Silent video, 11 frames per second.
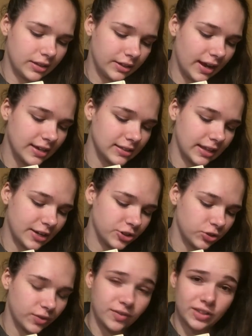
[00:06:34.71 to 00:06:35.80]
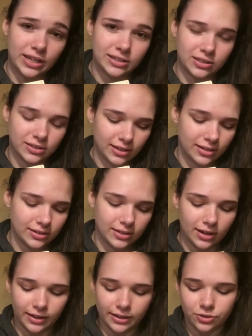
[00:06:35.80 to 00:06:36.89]
Here, it has latches for everything since it is
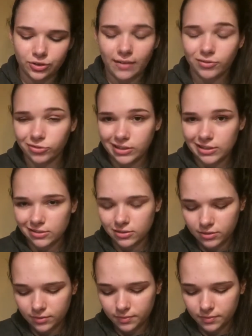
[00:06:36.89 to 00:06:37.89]
kind of like a travel easel.